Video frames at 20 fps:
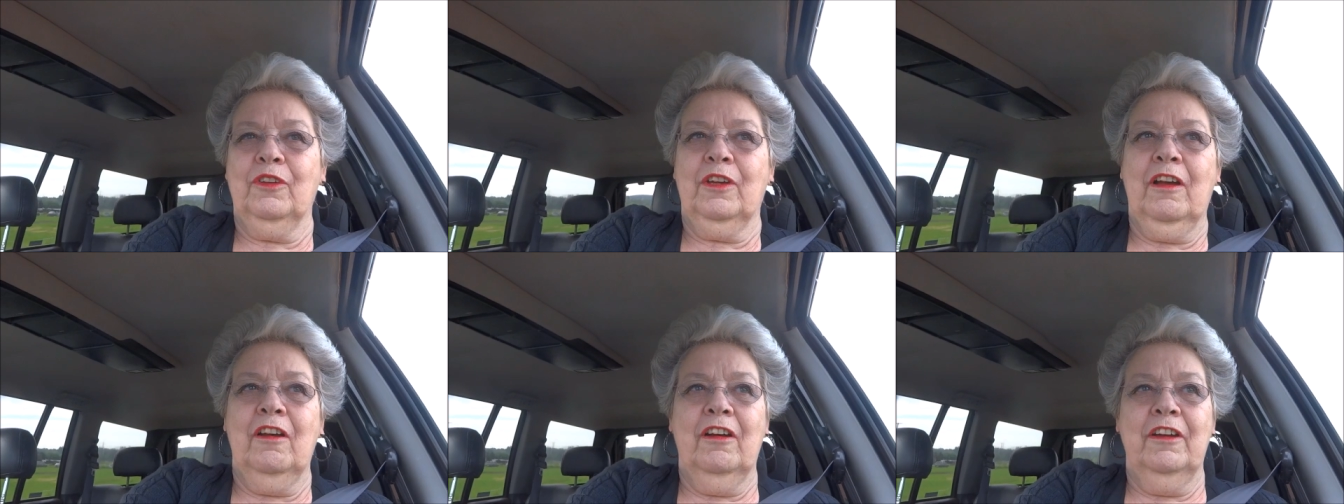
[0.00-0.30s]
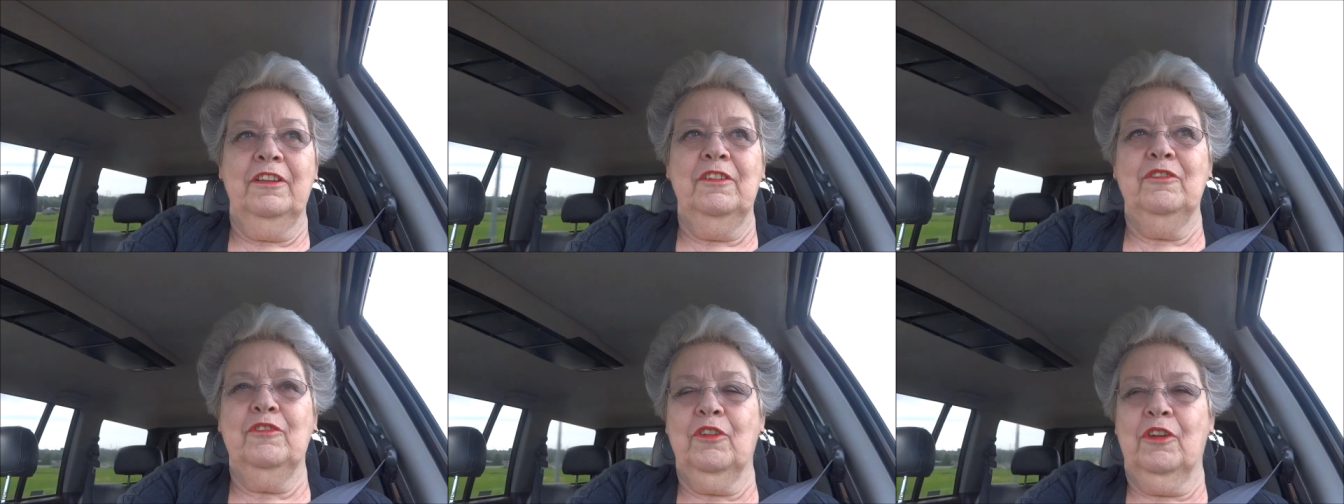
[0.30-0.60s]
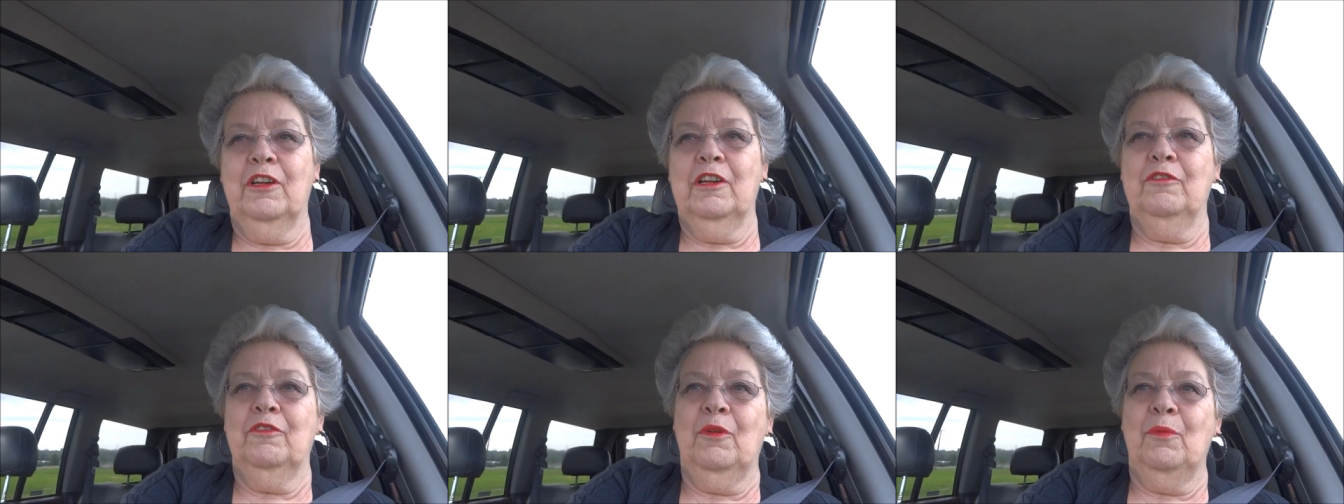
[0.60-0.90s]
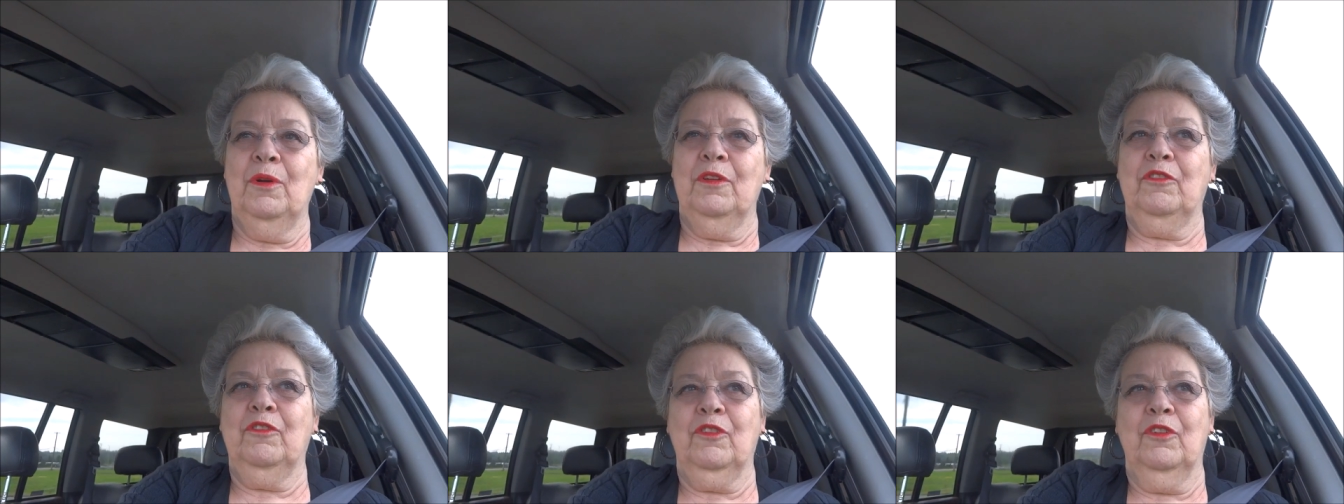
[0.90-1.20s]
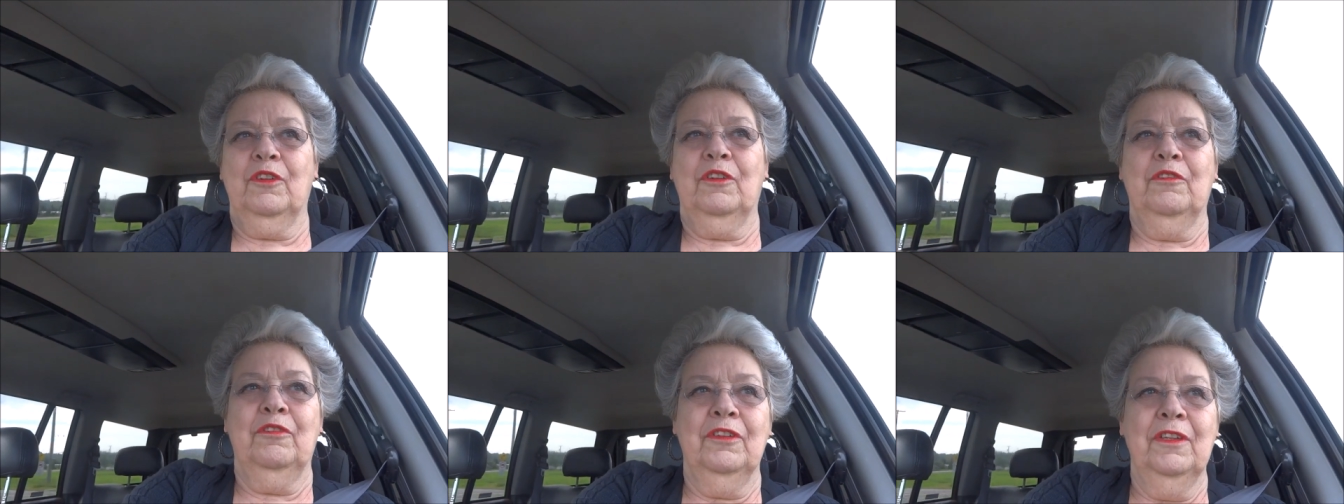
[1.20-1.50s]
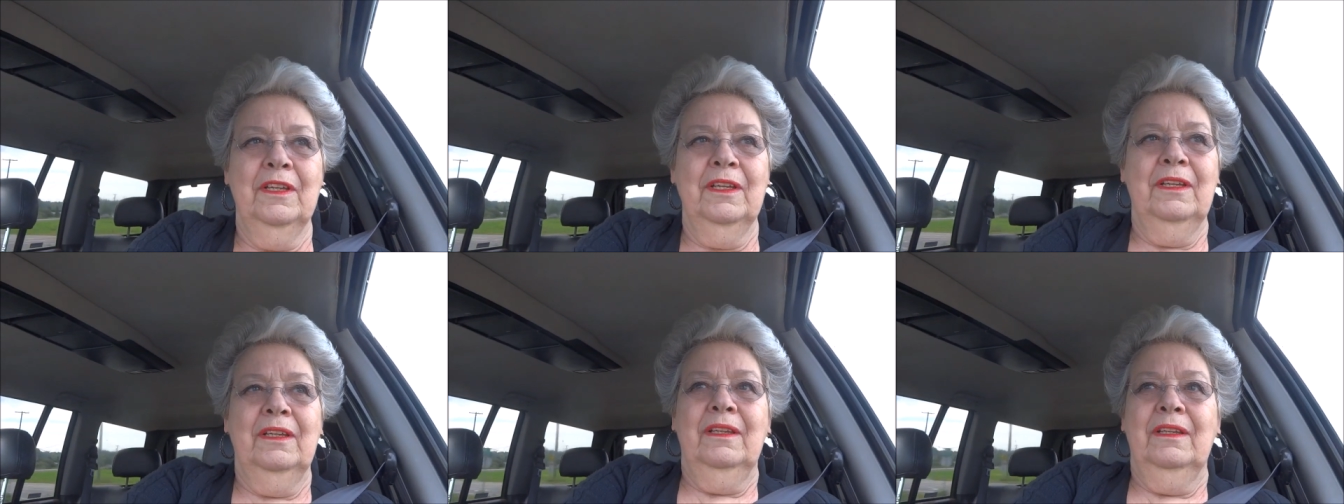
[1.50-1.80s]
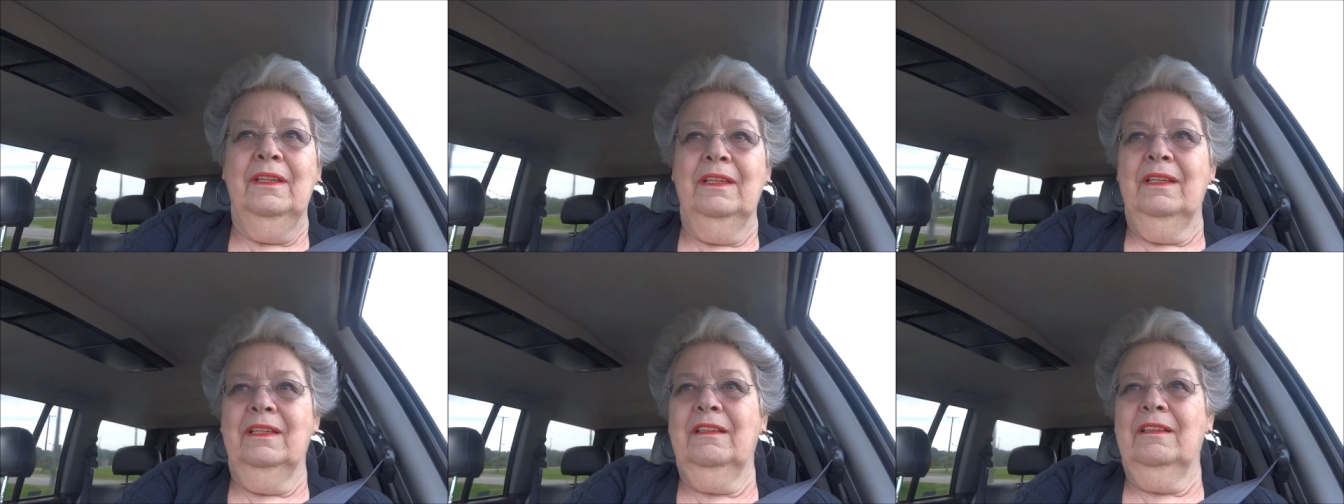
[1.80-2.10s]
of car you drove or what sort of
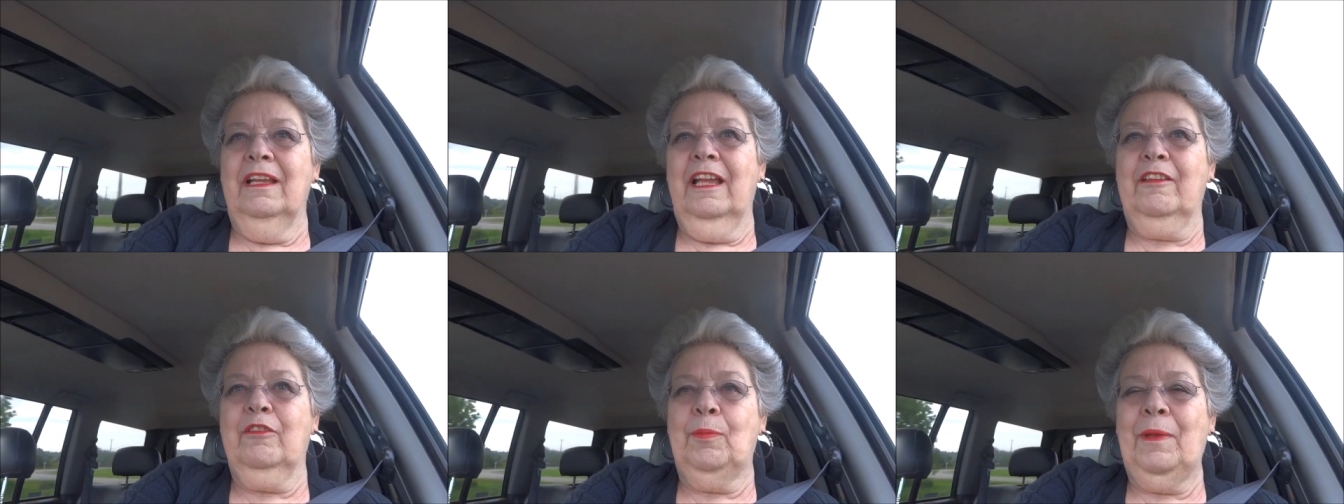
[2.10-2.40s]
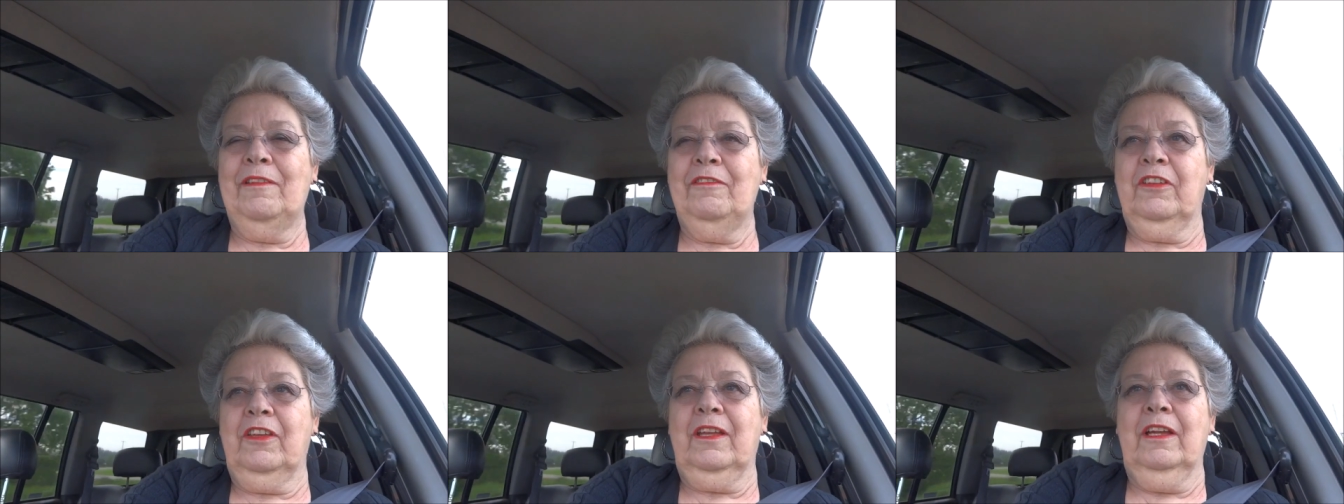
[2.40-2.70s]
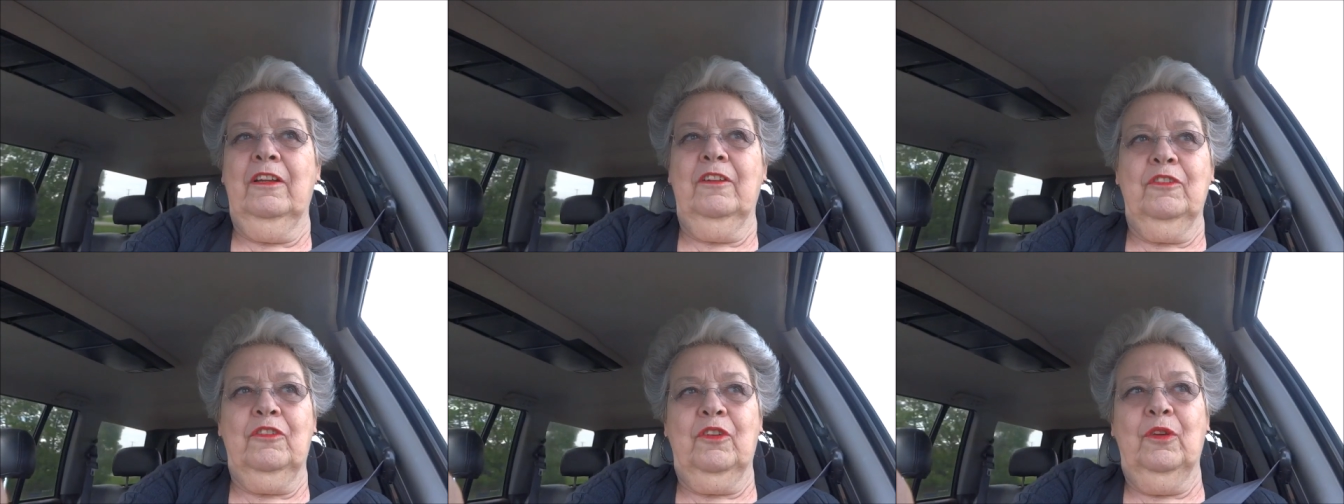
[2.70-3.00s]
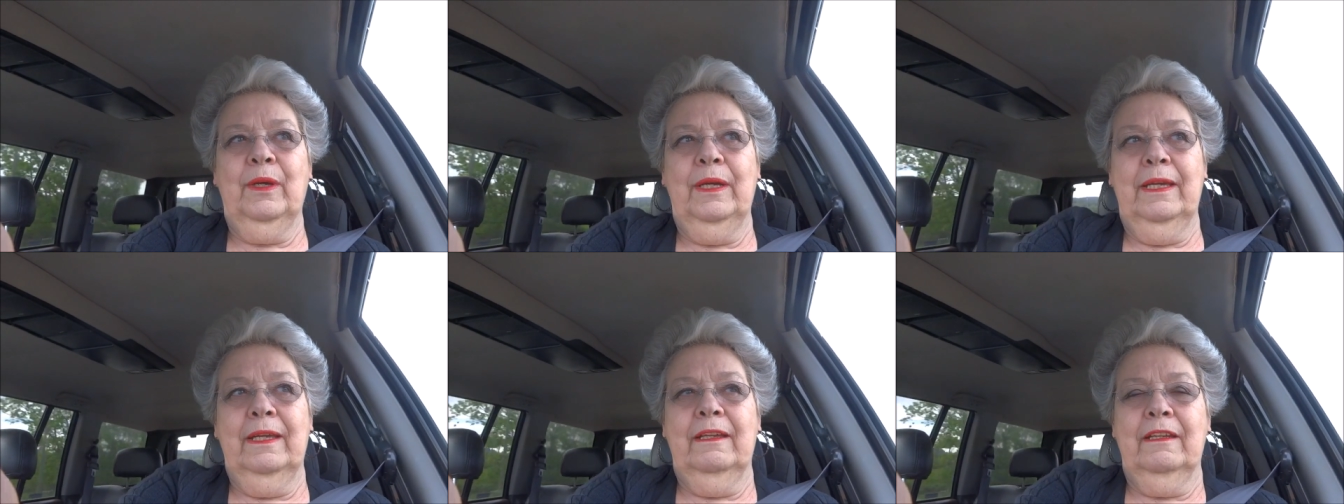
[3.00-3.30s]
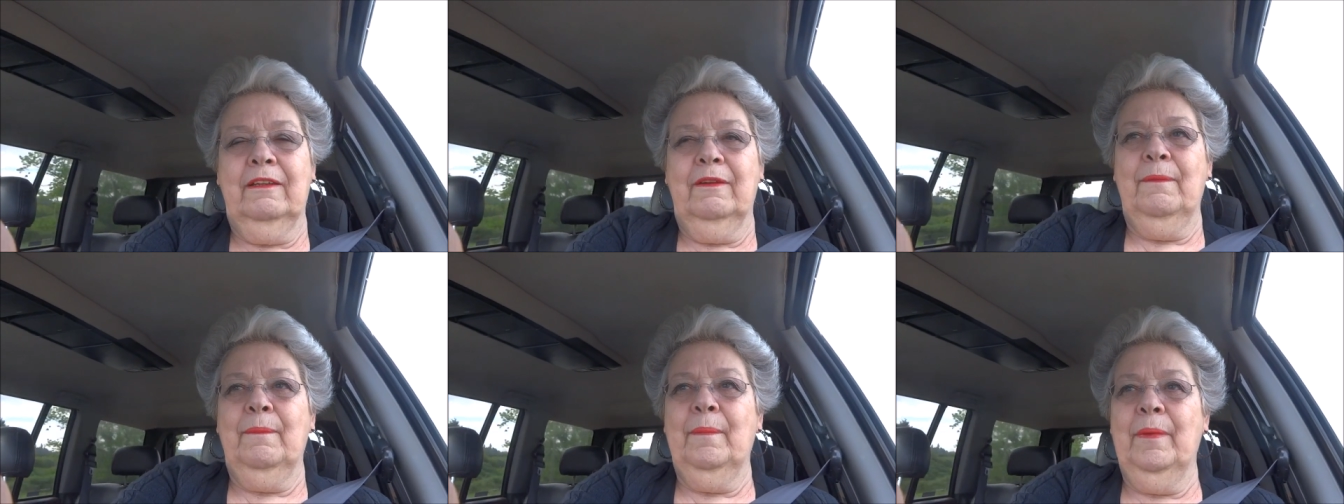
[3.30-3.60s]
expense account you had.